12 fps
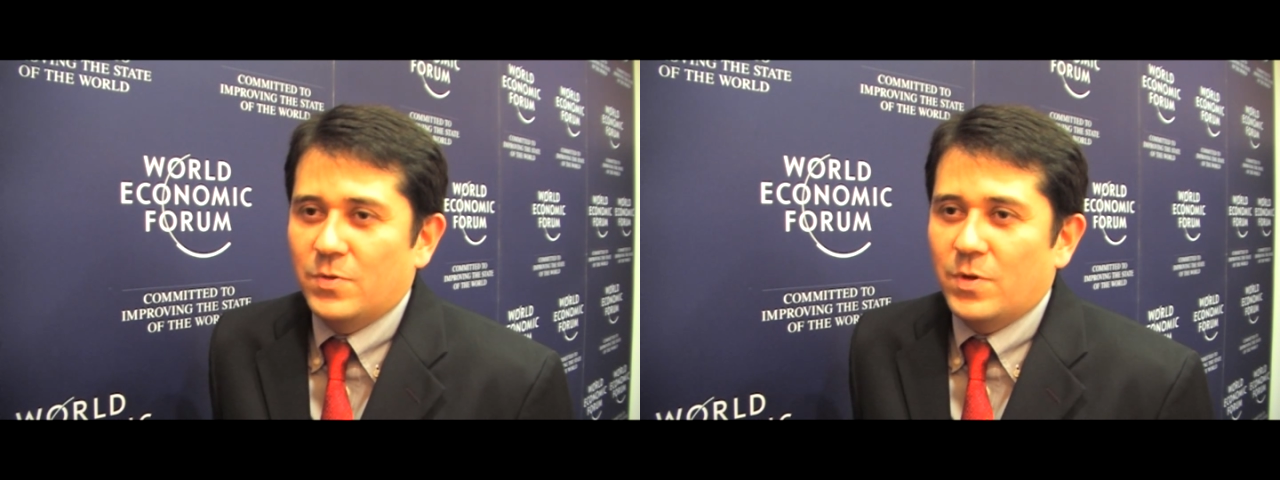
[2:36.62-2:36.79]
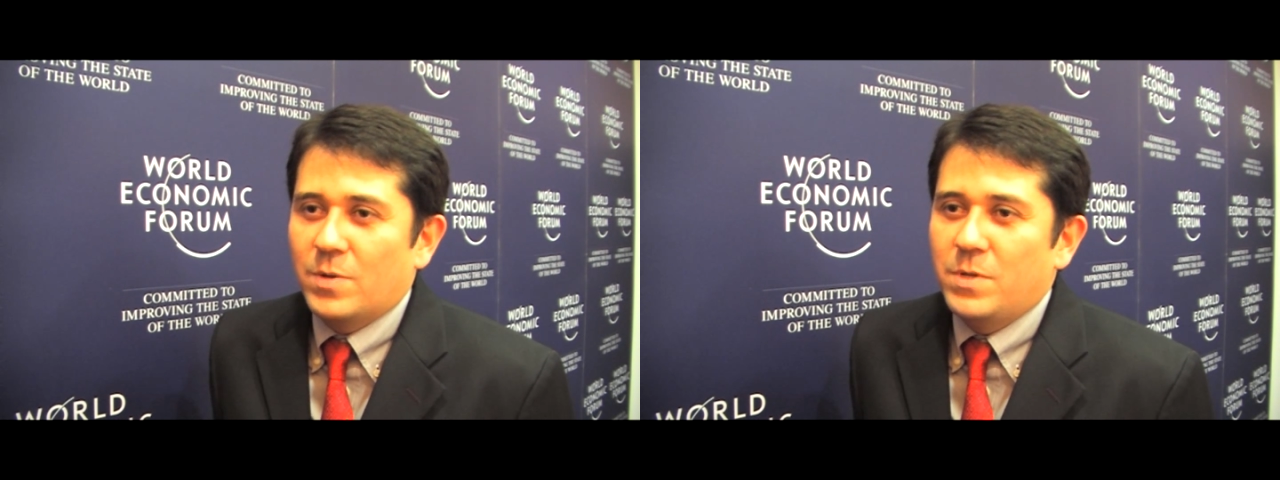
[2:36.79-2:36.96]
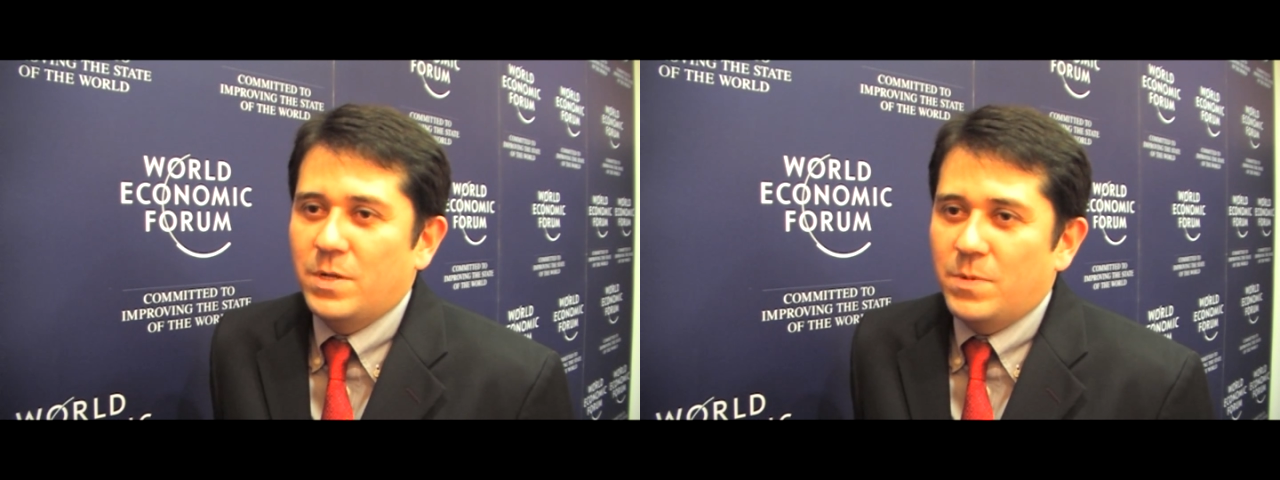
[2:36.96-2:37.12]
So
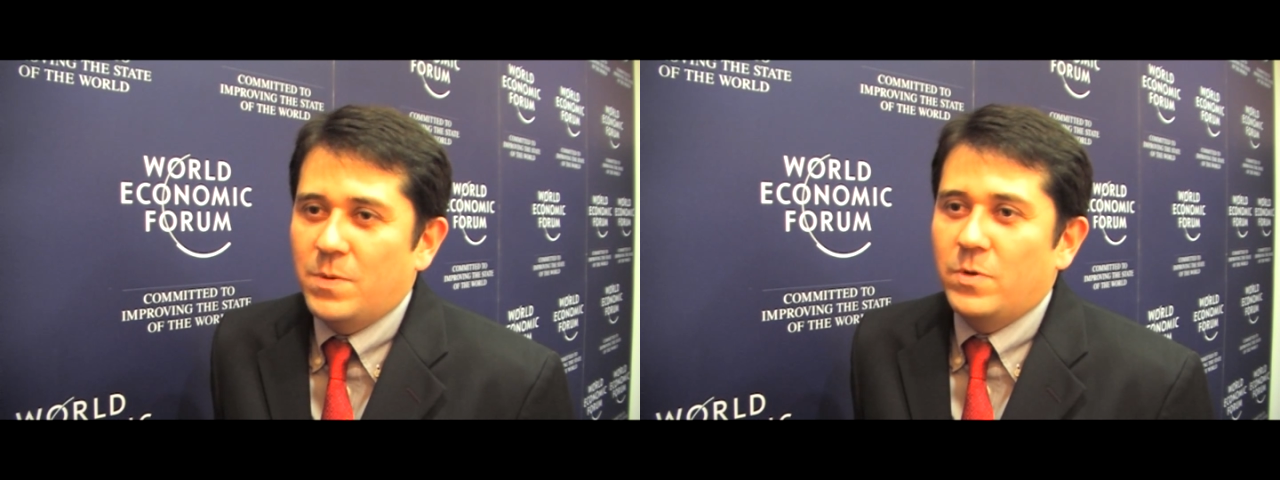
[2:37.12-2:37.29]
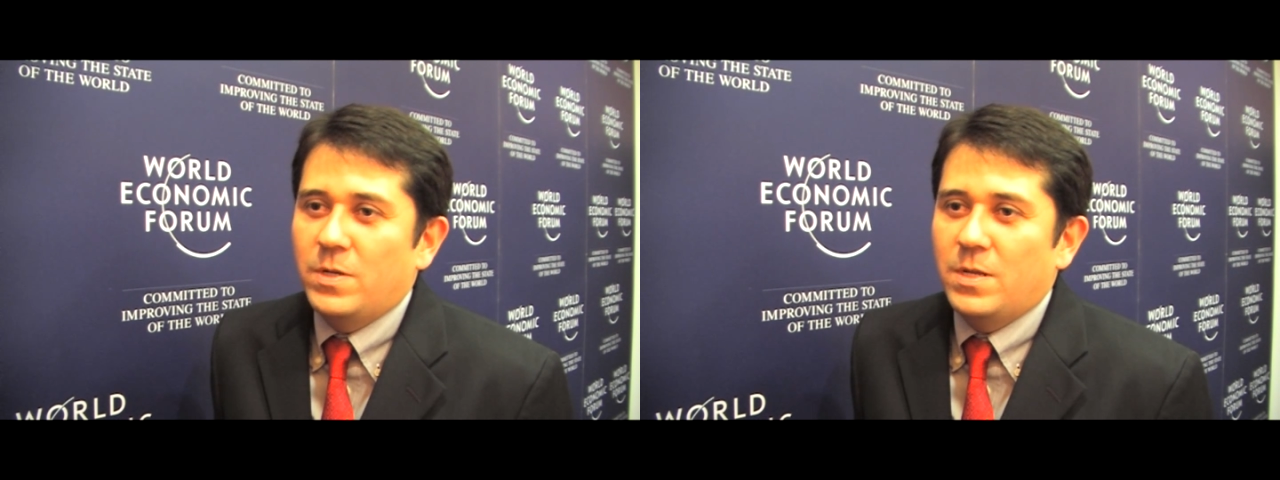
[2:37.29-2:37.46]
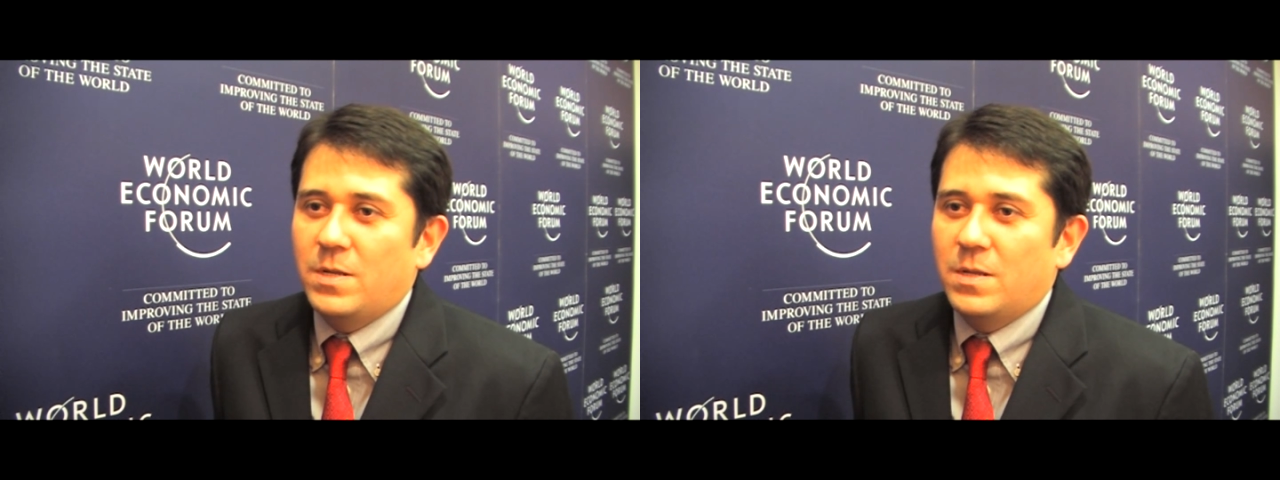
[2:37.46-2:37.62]
at a minimum,
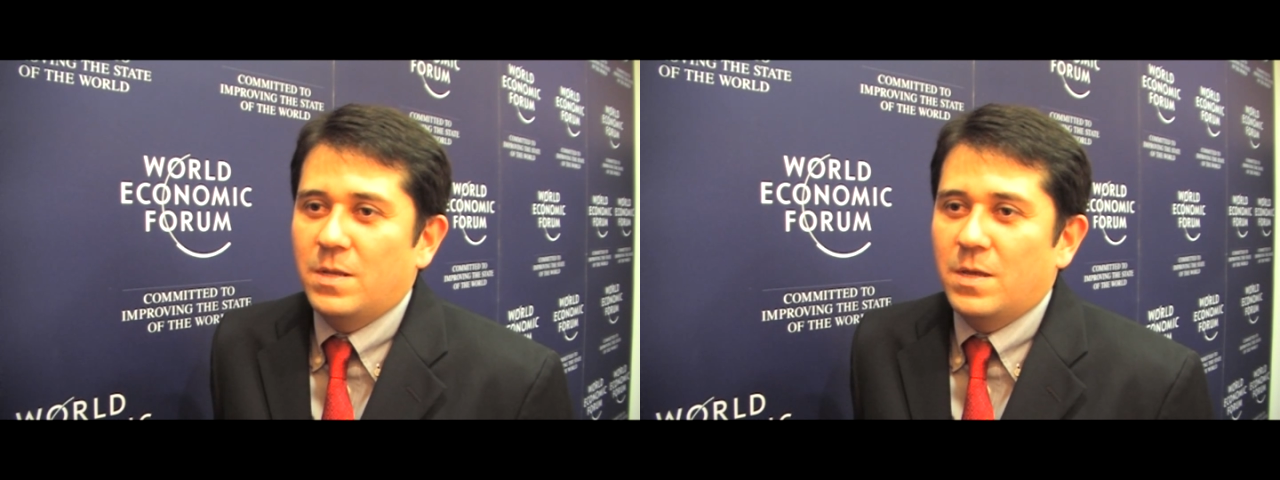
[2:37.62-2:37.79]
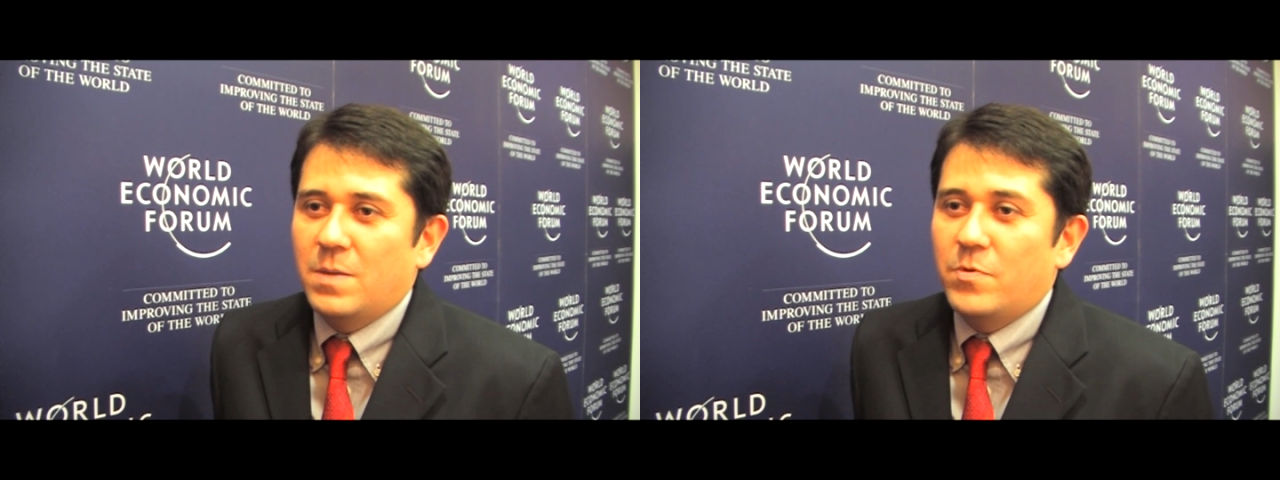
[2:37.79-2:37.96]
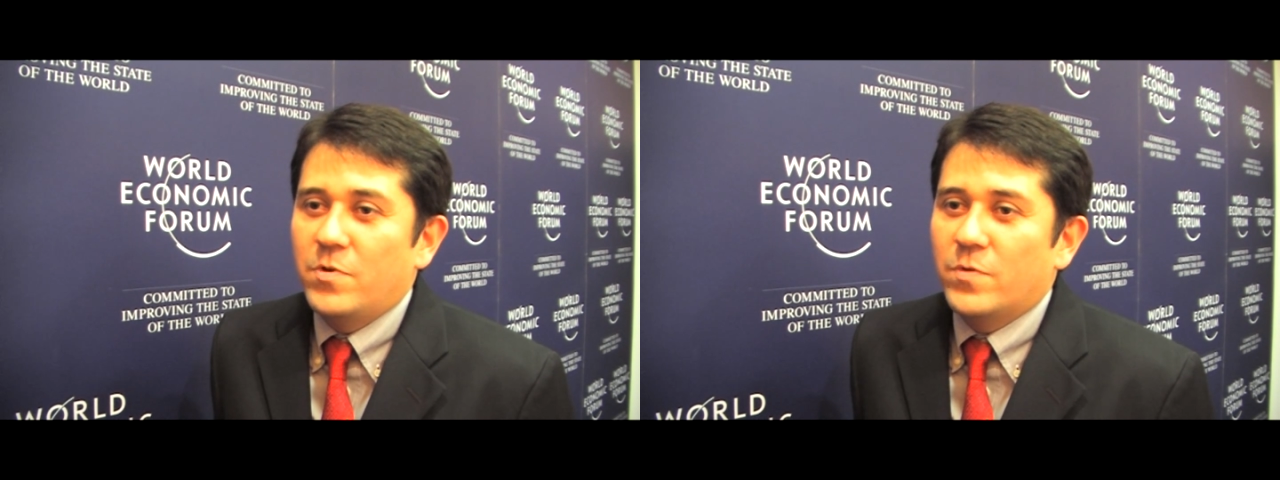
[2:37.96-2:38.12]
we need
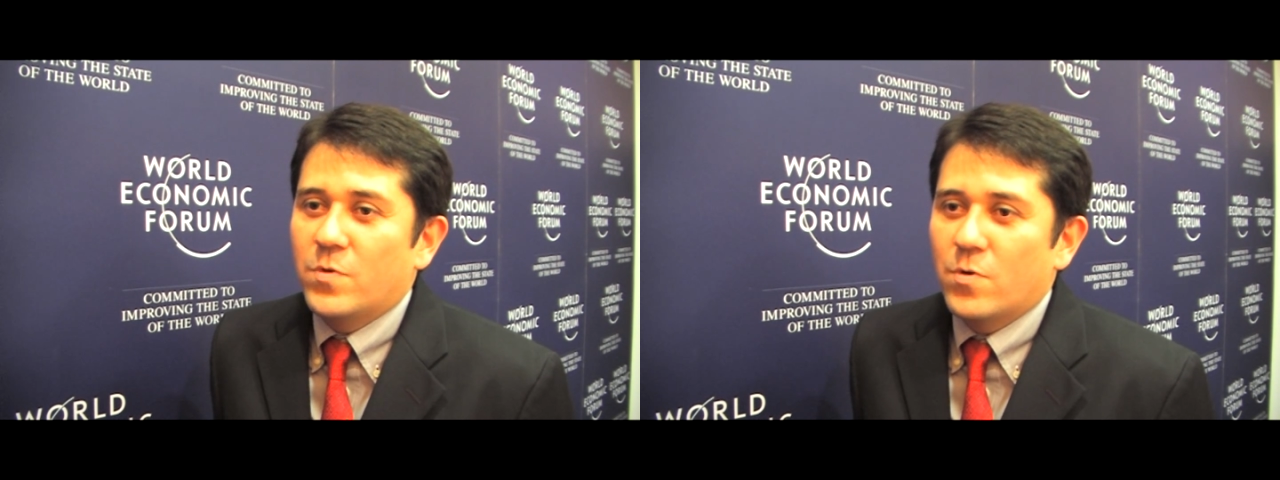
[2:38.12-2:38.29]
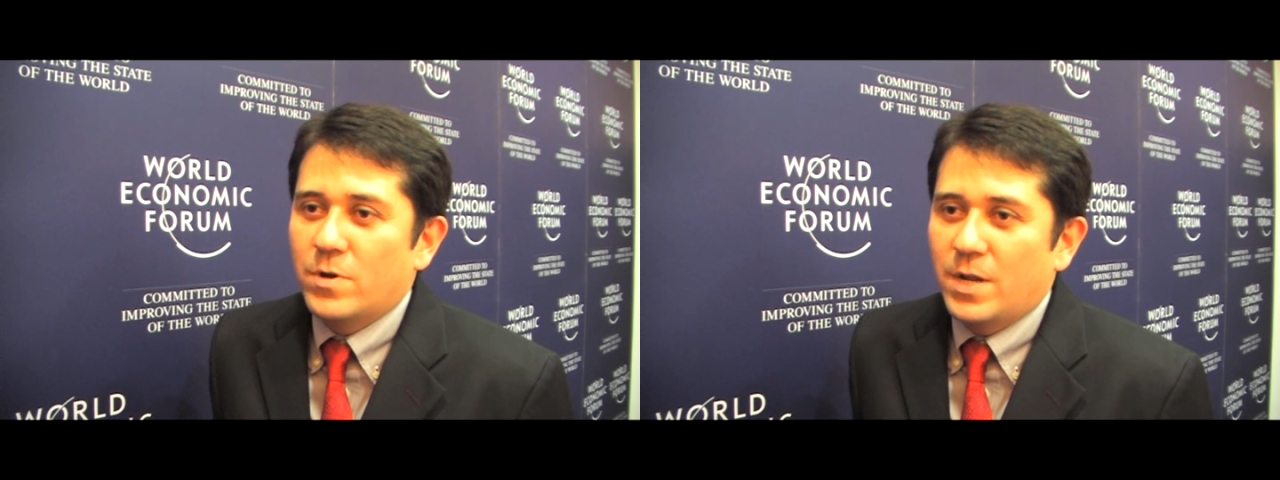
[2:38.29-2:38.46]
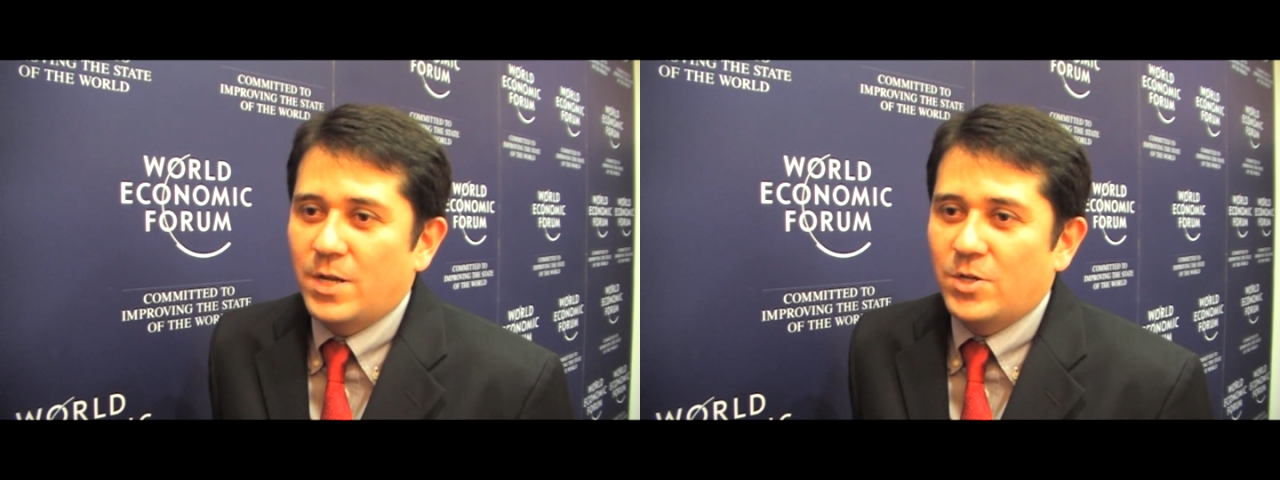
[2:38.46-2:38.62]
improved
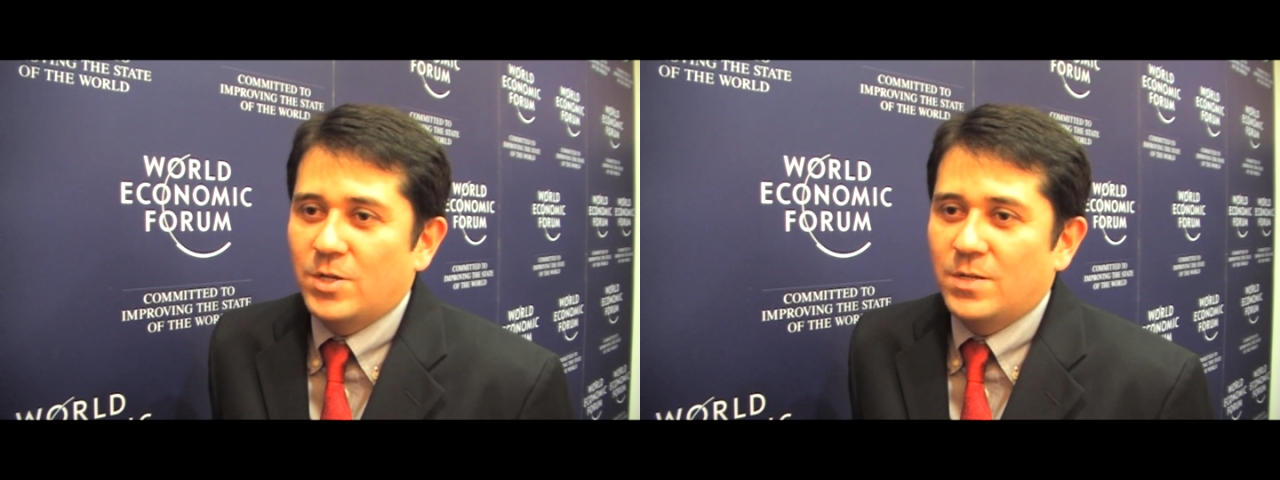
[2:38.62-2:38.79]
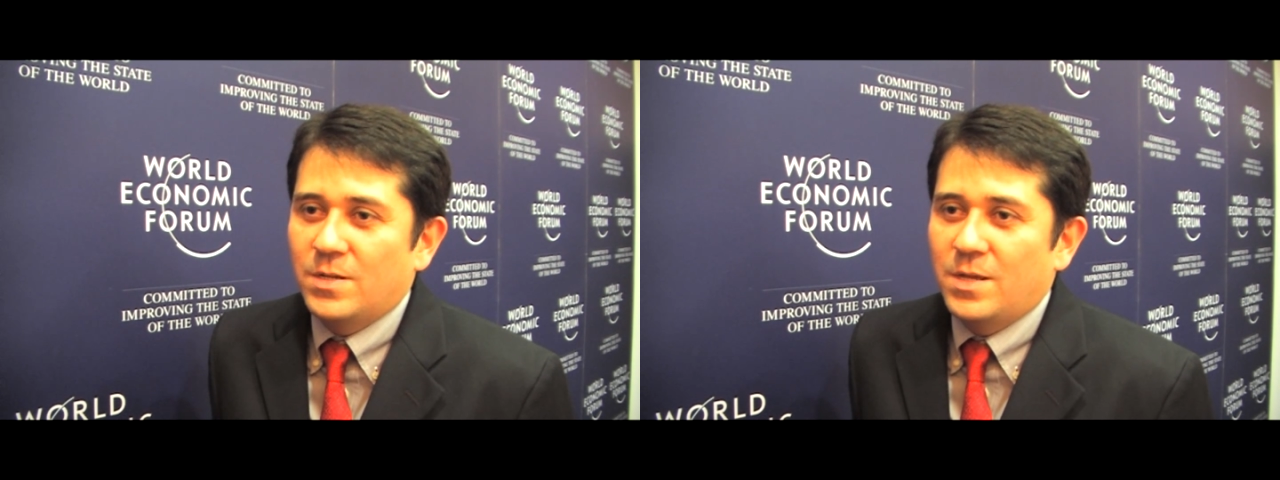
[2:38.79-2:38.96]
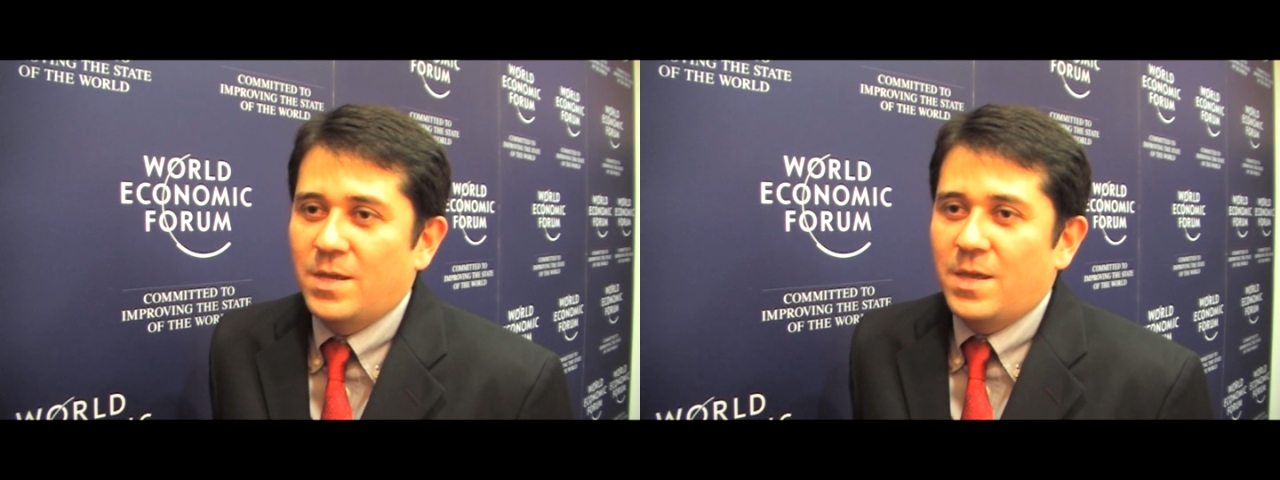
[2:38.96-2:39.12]
coordination